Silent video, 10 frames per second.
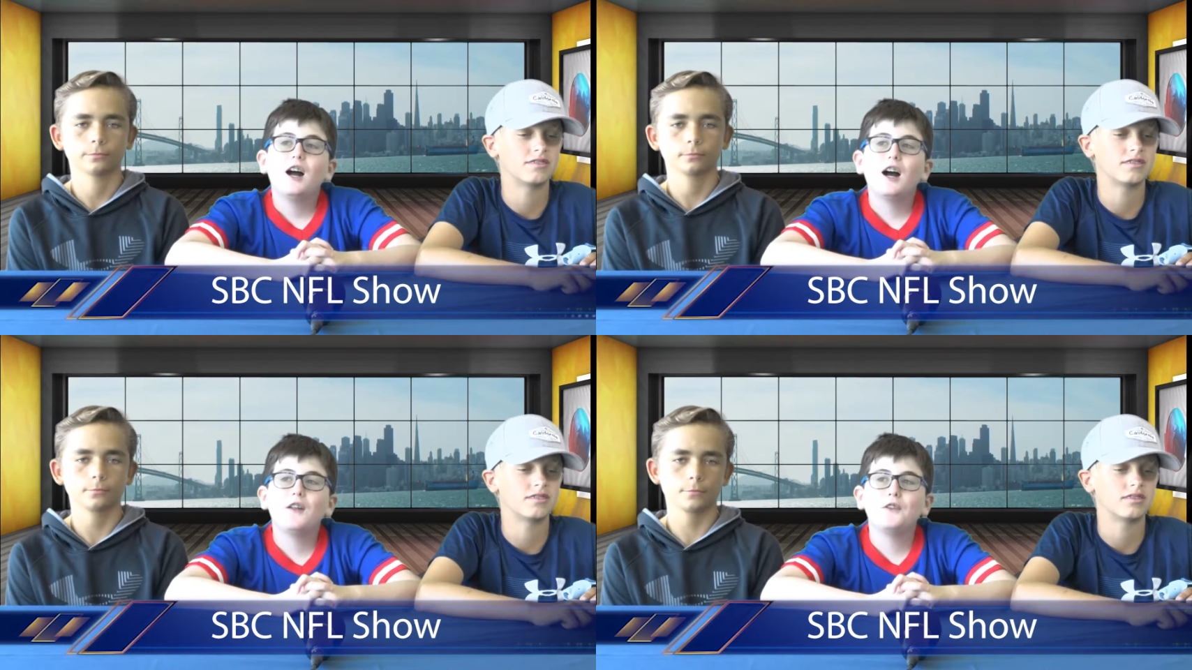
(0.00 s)

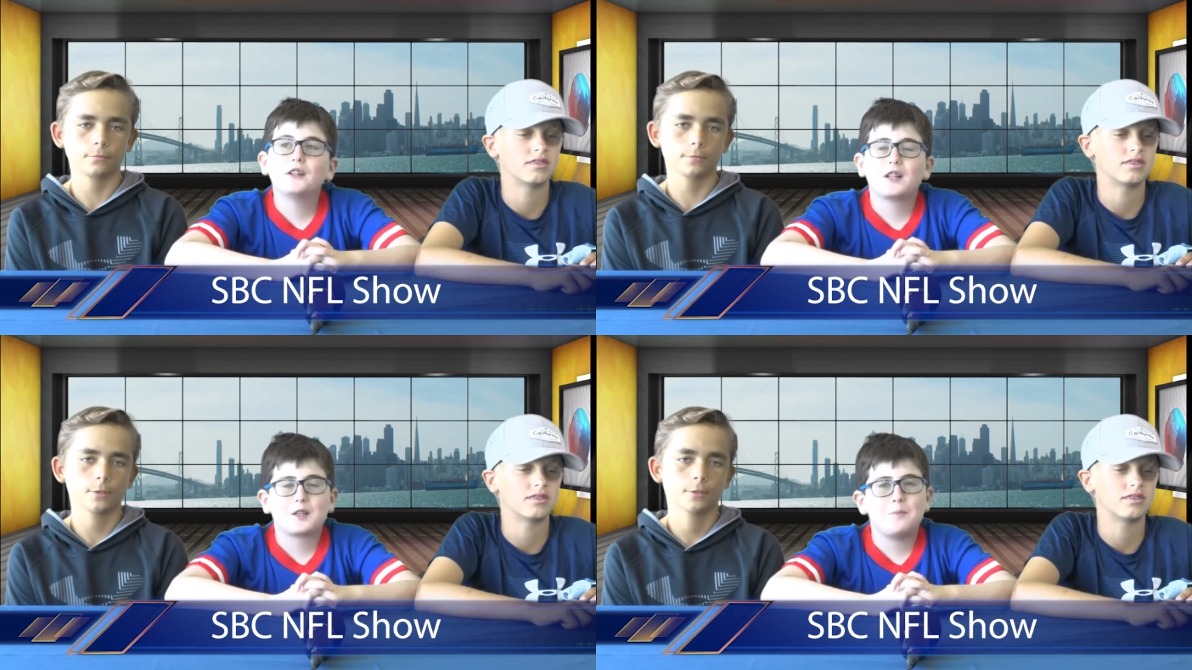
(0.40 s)
Speaker 1: I
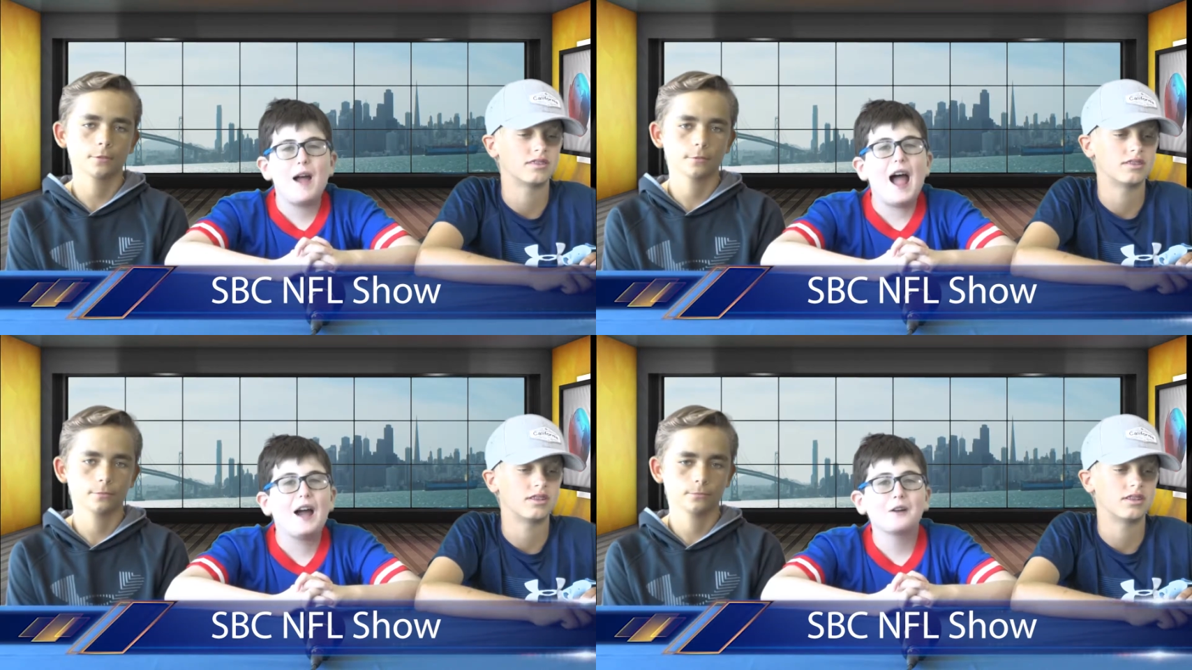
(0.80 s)
think that the
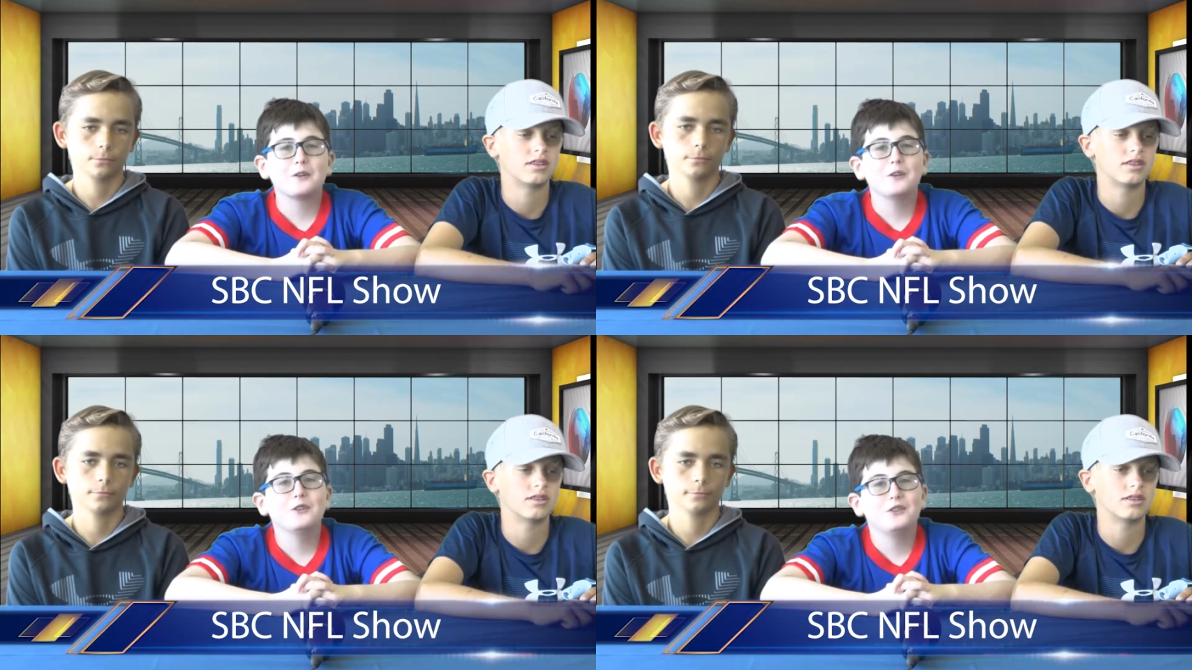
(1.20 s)

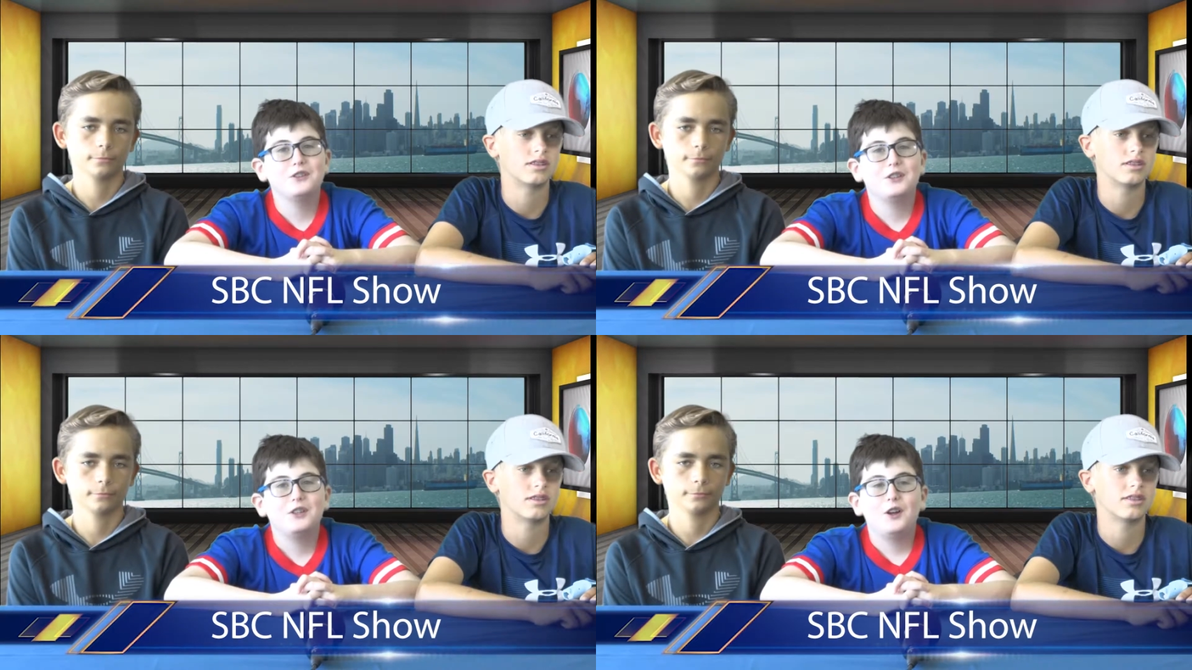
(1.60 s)

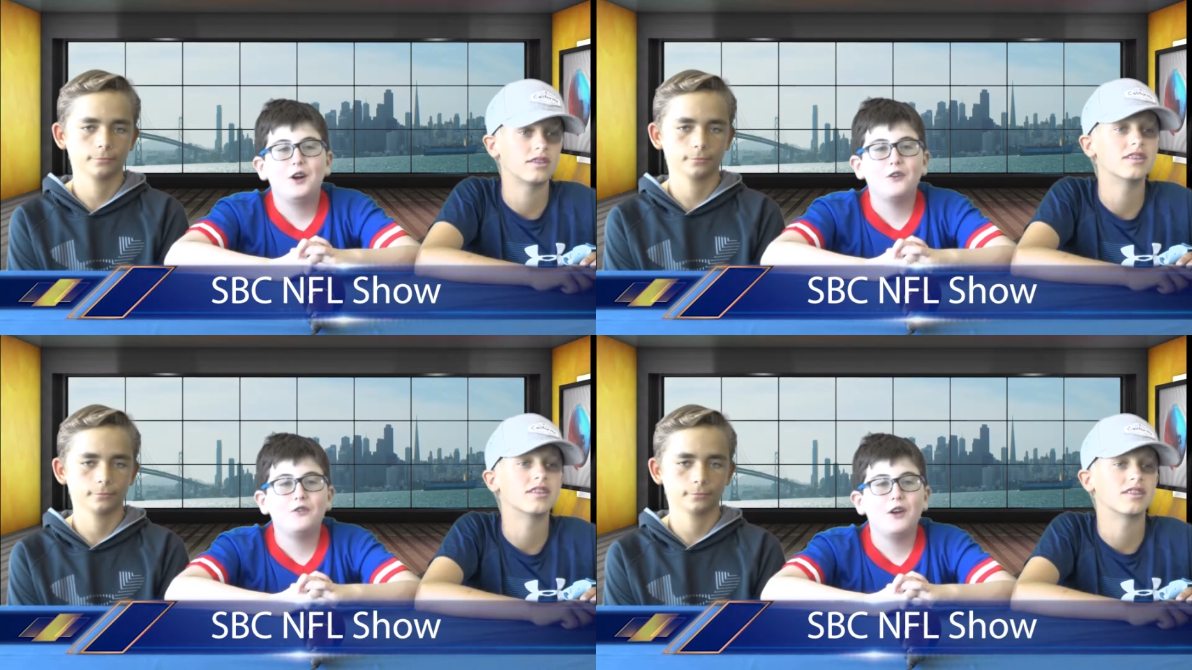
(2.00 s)
Packers
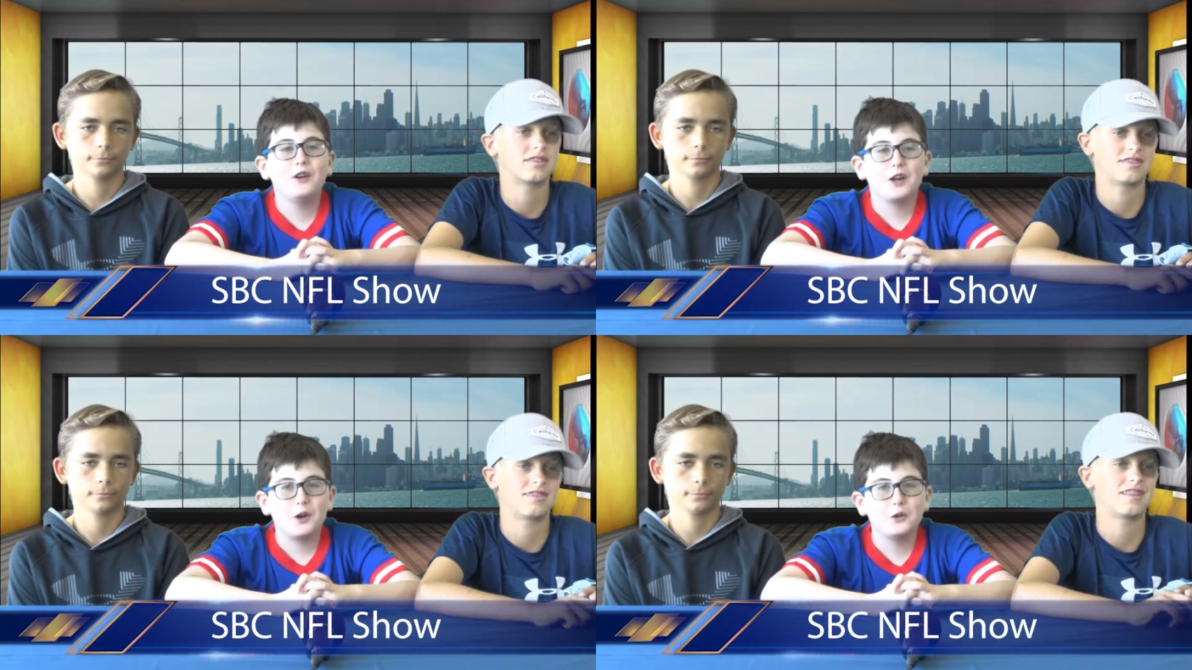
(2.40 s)
are
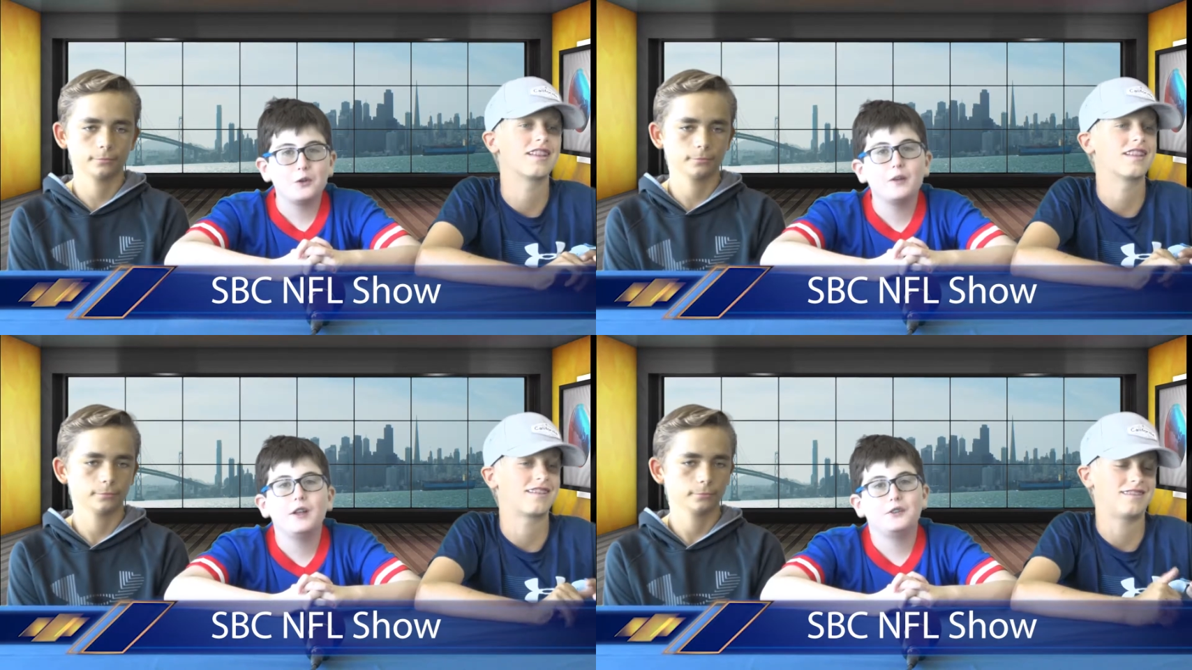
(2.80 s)
very
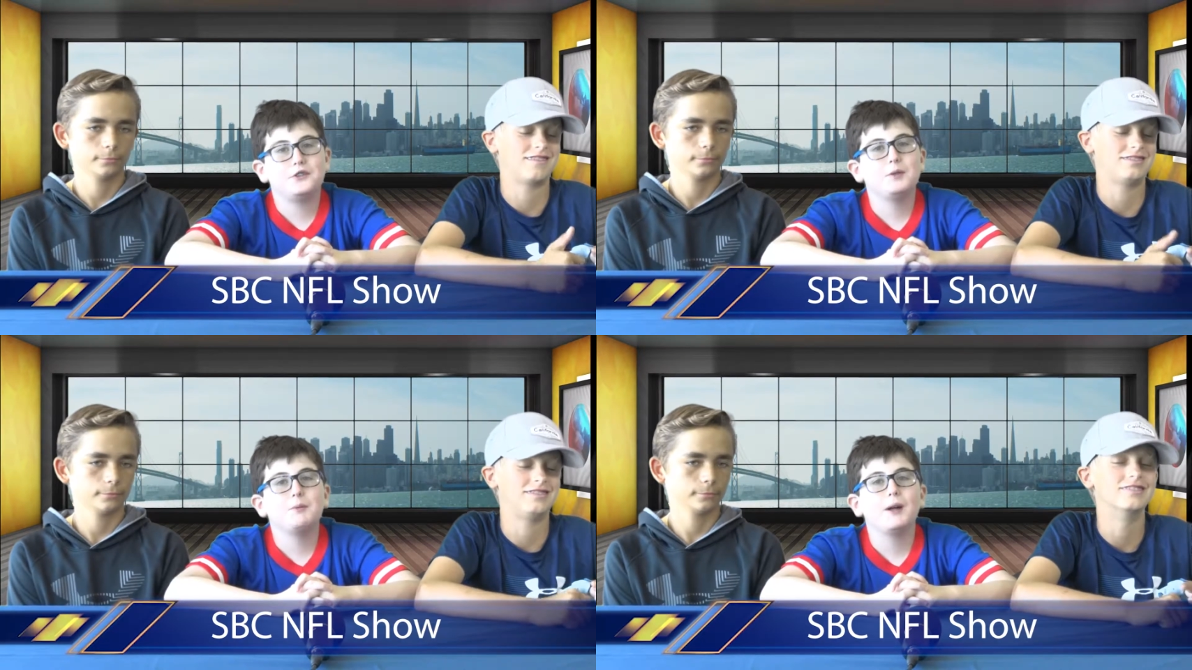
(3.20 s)
underrated
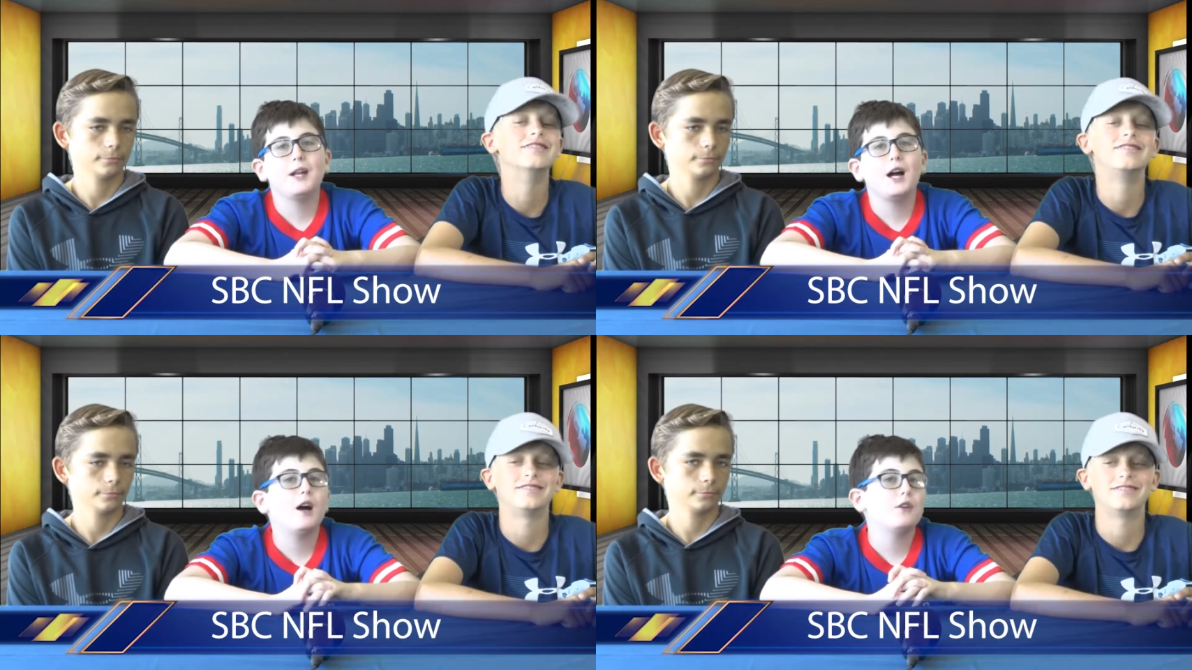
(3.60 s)
team right
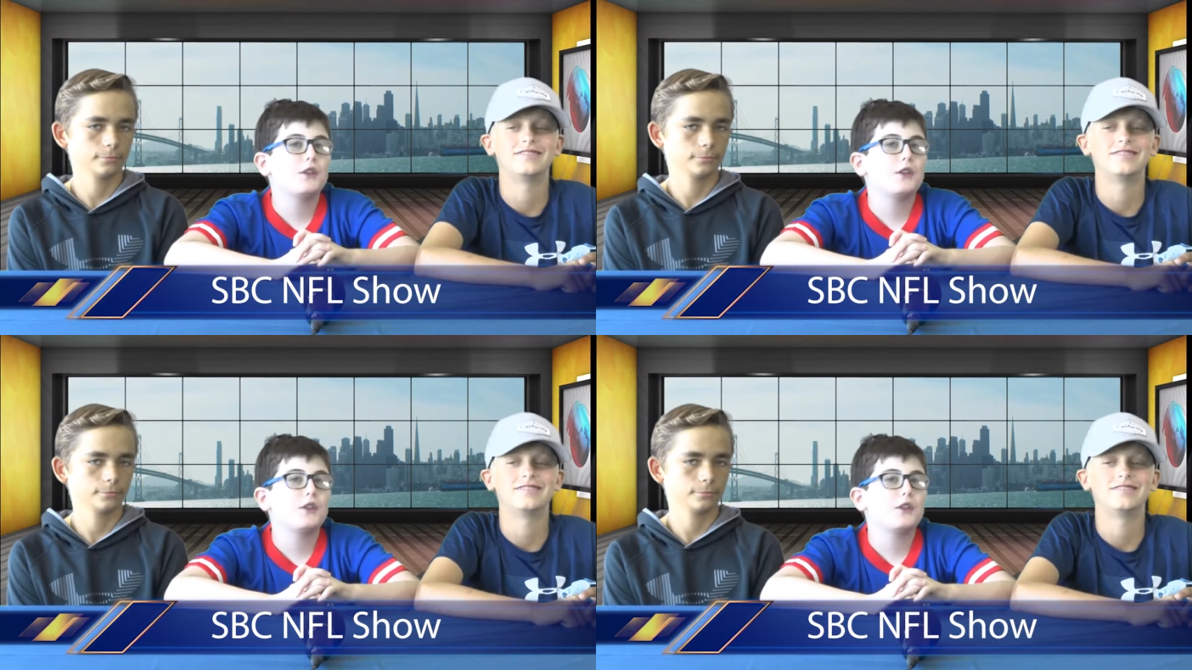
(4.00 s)
now.